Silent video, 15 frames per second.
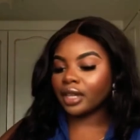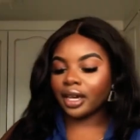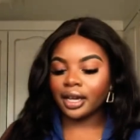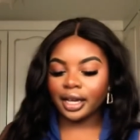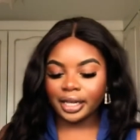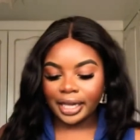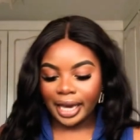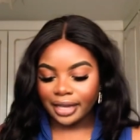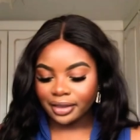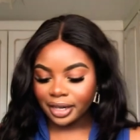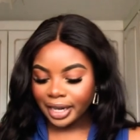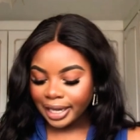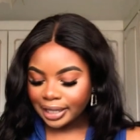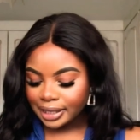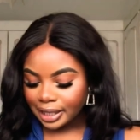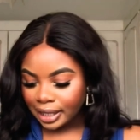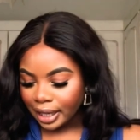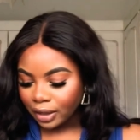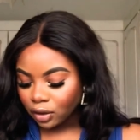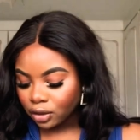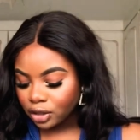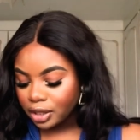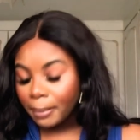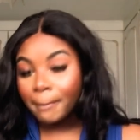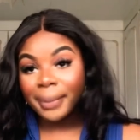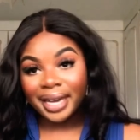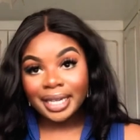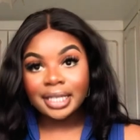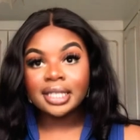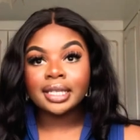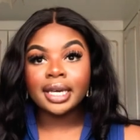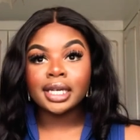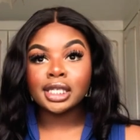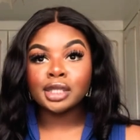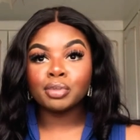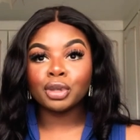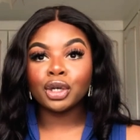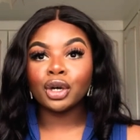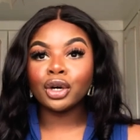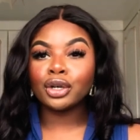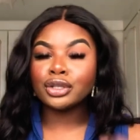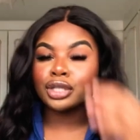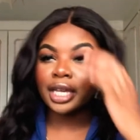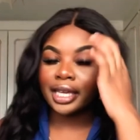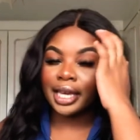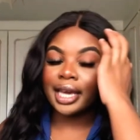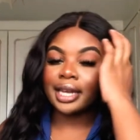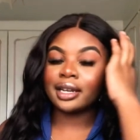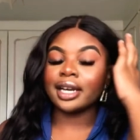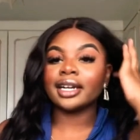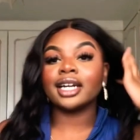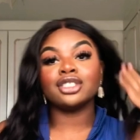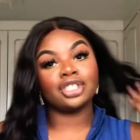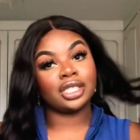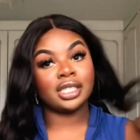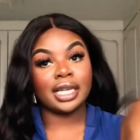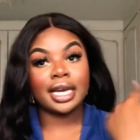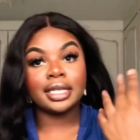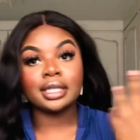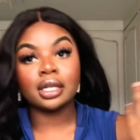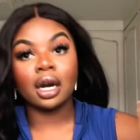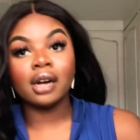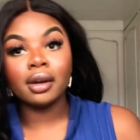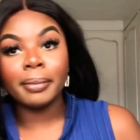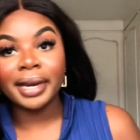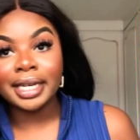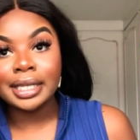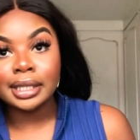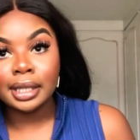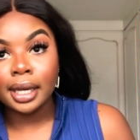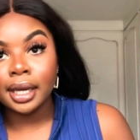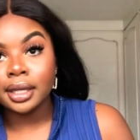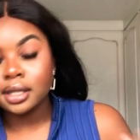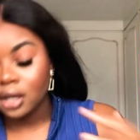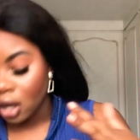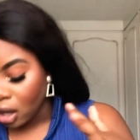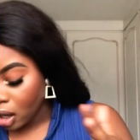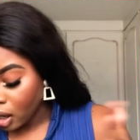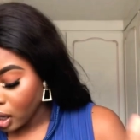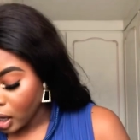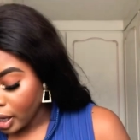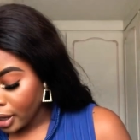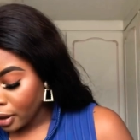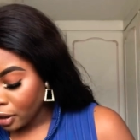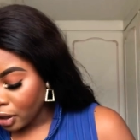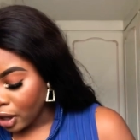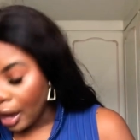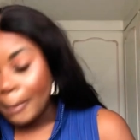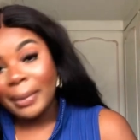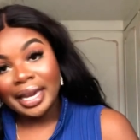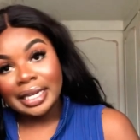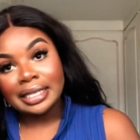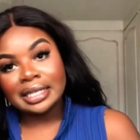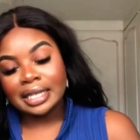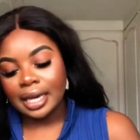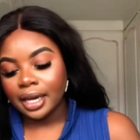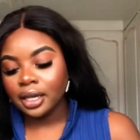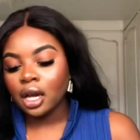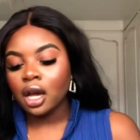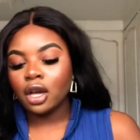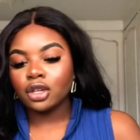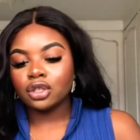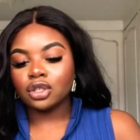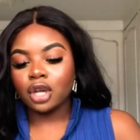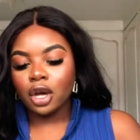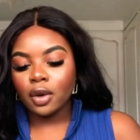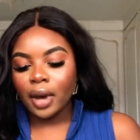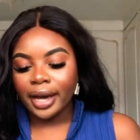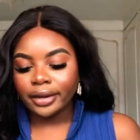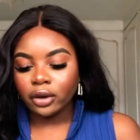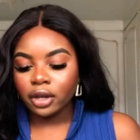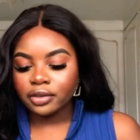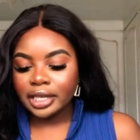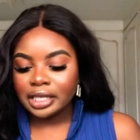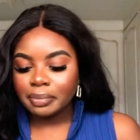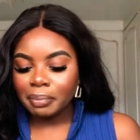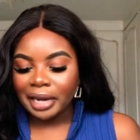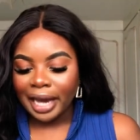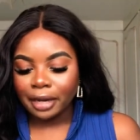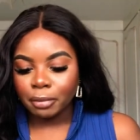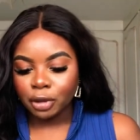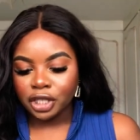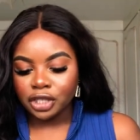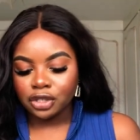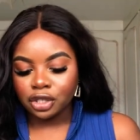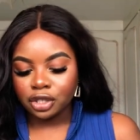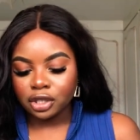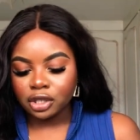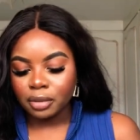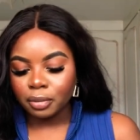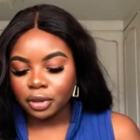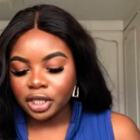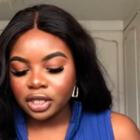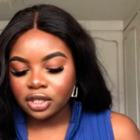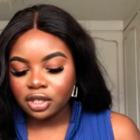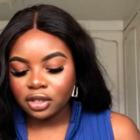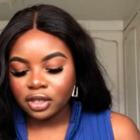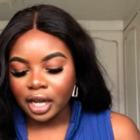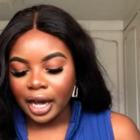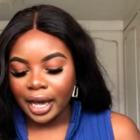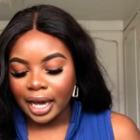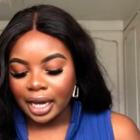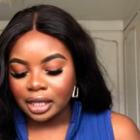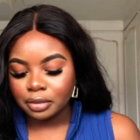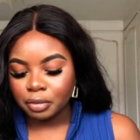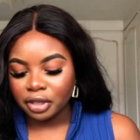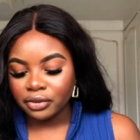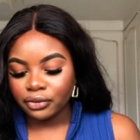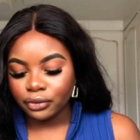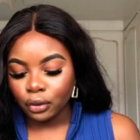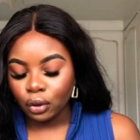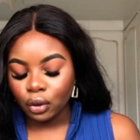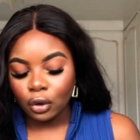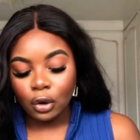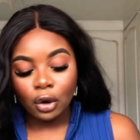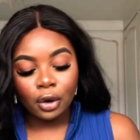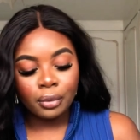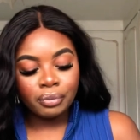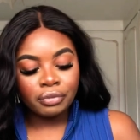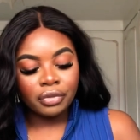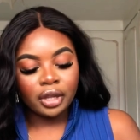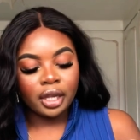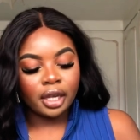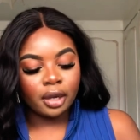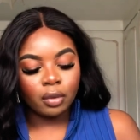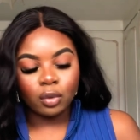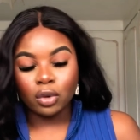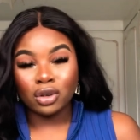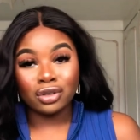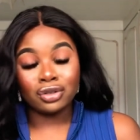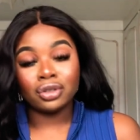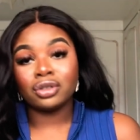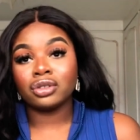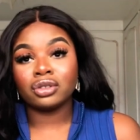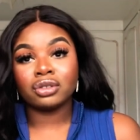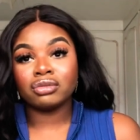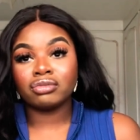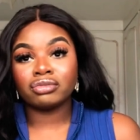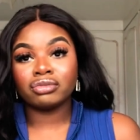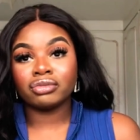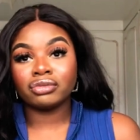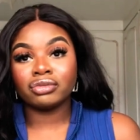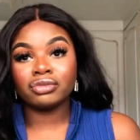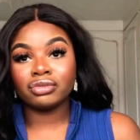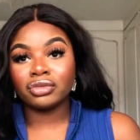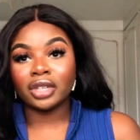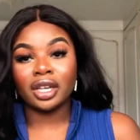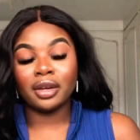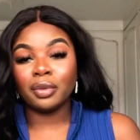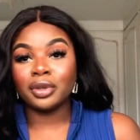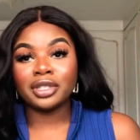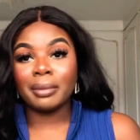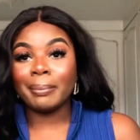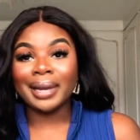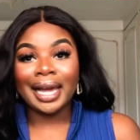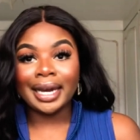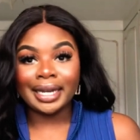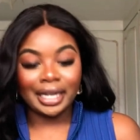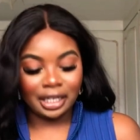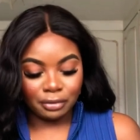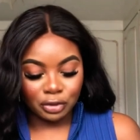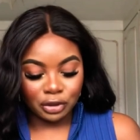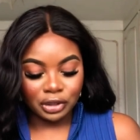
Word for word: okay, the next thing I got some basics because again, like I just said, Zara basics are amazing. So I got this black bodysuit because the bodysuit that I had before was it wasn't black anymore.